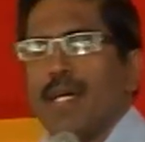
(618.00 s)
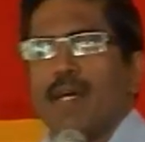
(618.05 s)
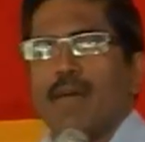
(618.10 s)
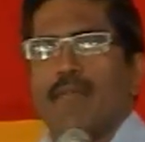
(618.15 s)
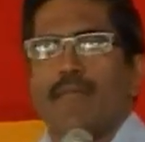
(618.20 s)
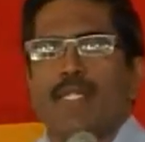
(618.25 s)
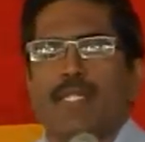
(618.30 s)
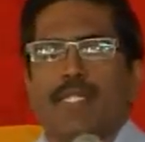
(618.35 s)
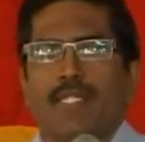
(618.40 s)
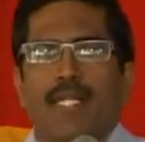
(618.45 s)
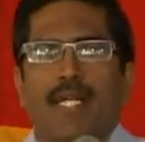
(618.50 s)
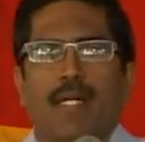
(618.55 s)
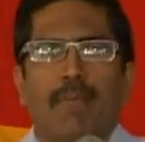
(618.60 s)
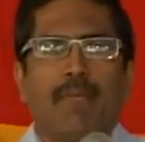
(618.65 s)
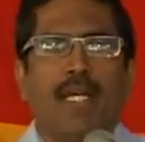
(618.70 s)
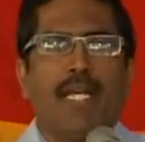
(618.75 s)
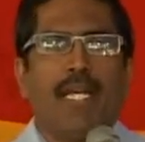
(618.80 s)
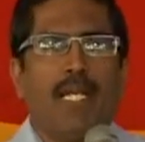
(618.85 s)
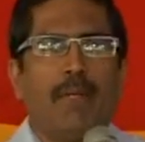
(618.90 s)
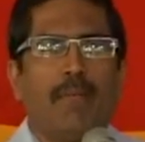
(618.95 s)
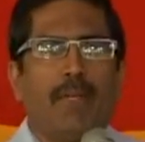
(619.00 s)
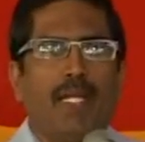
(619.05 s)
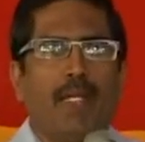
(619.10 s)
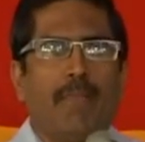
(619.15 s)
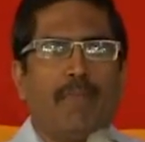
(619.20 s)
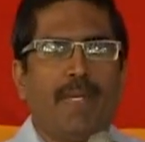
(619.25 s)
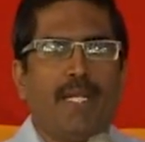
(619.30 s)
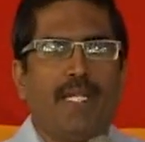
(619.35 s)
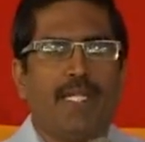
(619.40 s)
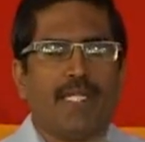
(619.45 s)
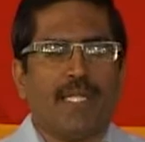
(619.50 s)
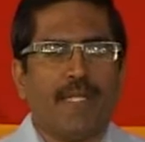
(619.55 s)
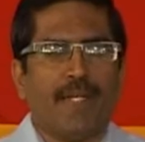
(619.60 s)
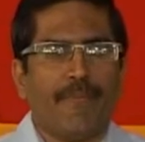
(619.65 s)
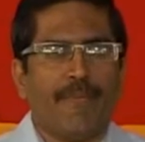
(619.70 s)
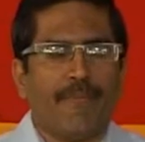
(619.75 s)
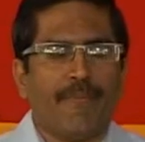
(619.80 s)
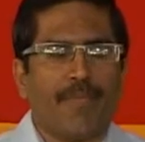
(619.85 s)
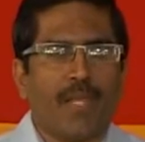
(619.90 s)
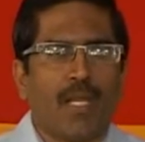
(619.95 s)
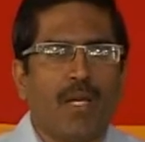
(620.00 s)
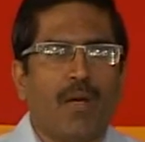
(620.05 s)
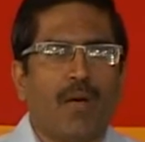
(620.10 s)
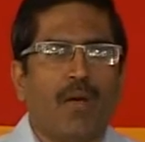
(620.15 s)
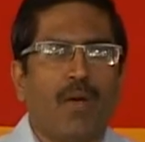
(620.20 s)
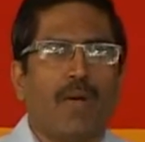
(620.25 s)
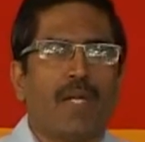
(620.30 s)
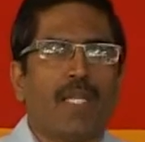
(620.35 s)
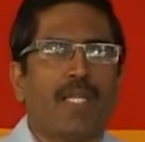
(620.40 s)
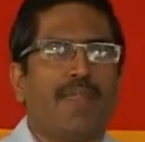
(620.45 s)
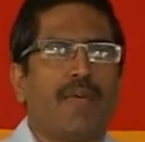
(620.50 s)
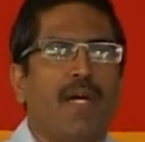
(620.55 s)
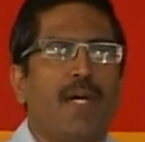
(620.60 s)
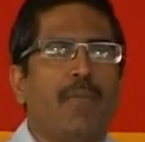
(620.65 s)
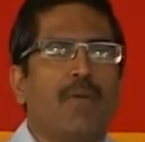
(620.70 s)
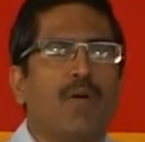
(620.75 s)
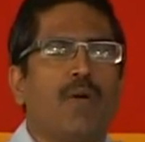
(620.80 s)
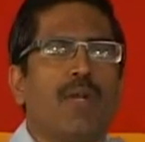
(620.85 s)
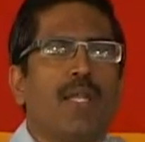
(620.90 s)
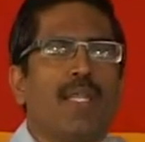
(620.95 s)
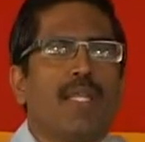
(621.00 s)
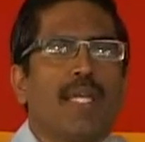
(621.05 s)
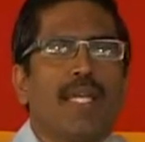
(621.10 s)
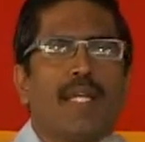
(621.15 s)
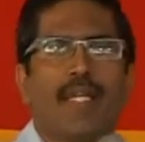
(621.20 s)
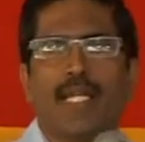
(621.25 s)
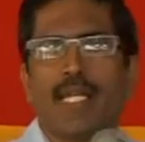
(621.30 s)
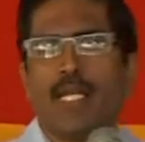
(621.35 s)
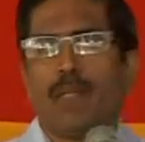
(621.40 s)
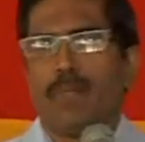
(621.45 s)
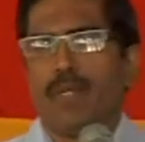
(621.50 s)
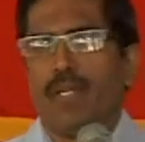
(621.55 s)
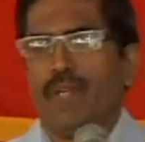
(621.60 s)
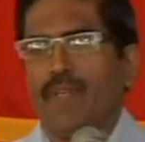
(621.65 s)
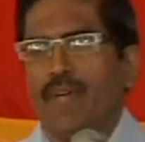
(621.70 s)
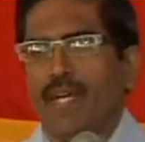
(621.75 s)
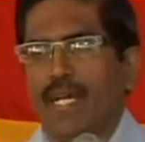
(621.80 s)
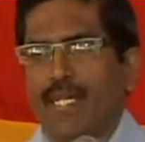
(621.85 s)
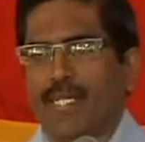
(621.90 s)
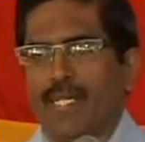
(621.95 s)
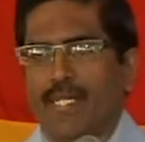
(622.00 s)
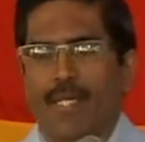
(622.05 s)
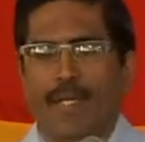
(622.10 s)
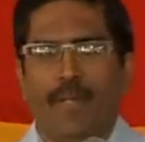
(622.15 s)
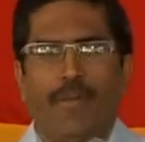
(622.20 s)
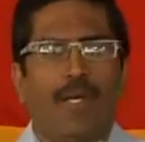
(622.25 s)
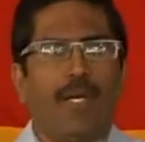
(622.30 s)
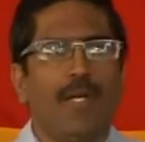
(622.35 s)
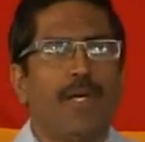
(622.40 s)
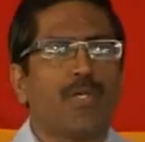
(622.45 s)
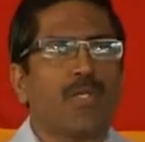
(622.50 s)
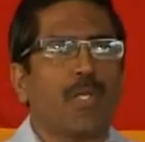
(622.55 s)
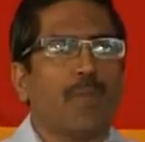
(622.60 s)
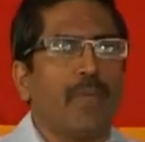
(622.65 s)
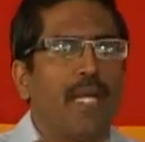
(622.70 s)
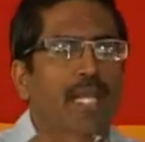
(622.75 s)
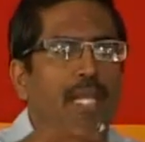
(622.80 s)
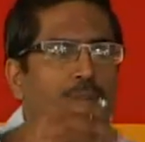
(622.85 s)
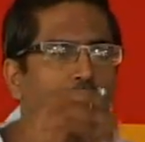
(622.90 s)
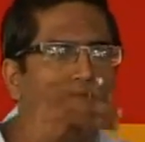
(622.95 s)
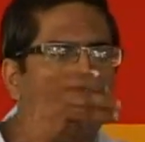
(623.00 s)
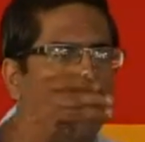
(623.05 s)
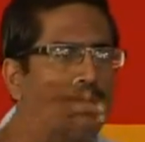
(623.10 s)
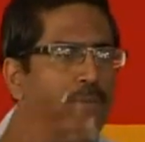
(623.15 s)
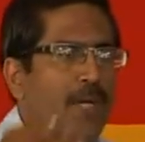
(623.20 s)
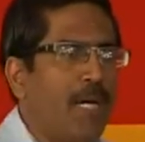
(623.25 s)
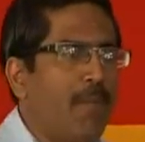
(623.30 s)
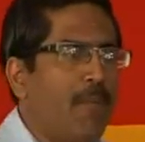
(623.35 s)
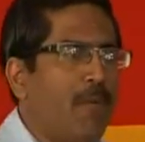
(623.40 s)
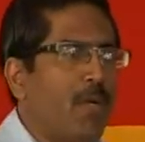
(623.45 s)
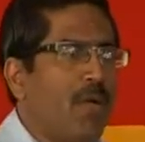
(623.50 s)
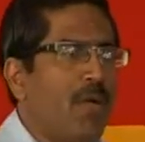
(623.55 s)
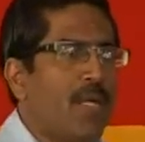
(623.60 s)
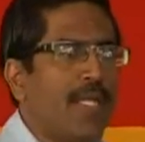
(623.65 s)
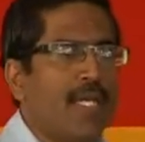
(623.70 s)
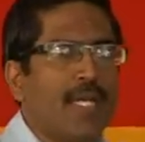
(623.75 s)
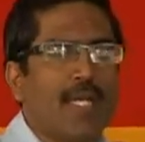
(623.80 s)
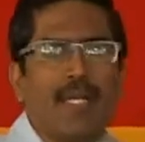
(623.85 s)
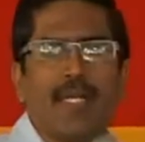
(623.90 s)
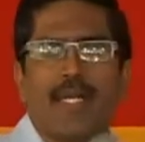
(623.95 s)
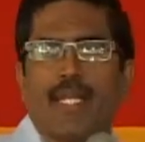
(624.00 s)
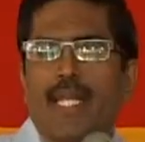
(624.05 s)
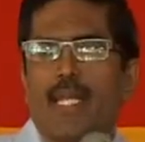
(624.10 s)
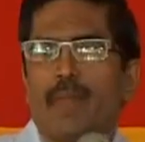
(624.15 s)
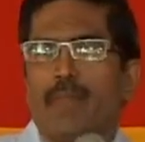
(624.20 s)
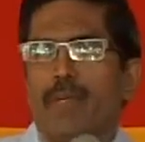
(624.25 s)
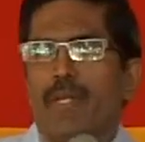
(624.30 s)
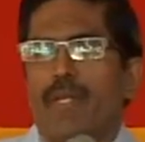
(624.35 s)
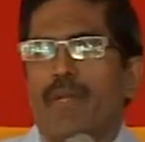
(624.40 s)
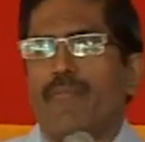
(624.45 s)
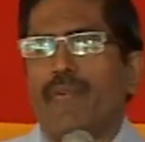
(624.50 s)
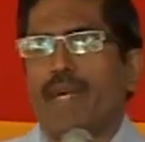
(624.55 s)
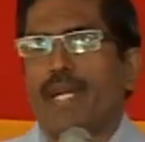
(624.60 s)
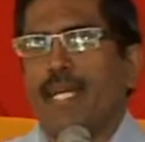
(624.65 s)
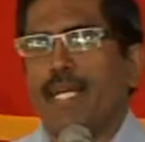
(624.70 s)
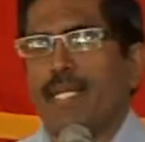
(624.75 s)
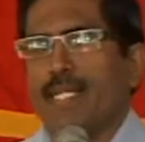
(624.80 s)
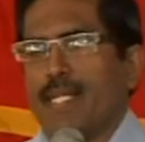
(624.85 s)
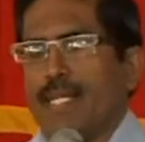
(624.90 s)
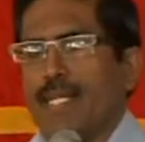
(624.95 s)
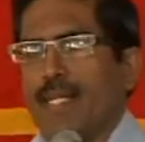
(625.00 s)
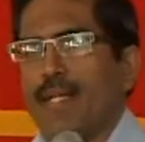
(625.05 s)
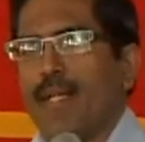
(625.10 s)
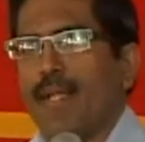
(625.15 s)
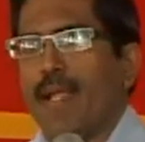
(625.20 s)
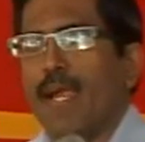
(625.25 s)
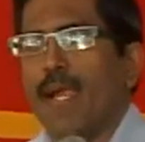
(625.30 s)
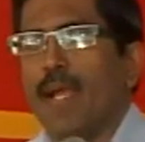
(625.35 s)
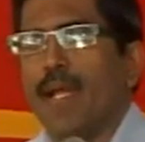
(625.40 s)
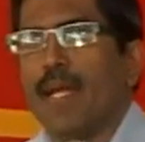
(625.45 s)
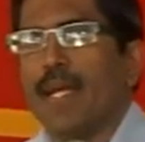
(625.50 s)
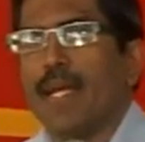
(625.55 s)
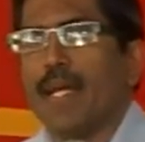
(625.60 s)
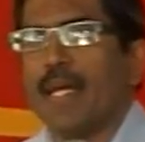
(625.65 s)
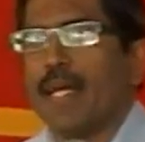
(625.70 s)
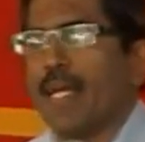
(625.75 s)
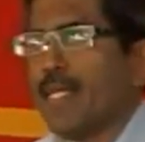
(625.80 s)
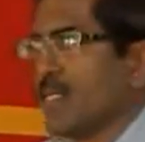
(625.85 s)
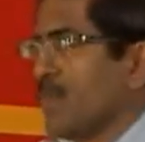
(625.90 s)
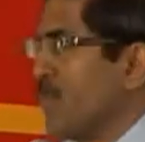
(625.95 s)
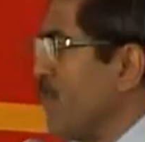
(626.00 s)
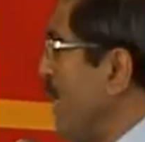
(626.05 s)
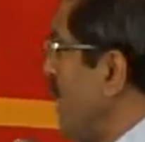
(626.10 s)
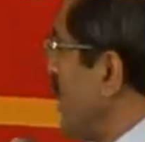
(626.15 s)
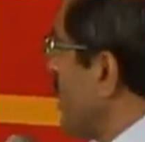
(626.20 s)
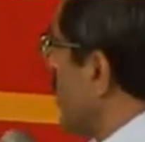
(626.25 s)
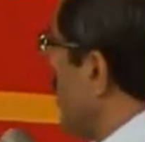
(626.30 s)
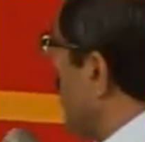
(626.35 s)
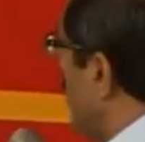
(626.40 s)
which is done by an eminent person on the pharmacological treatment of addiction. So many of the pharmacological treatment of addiction is based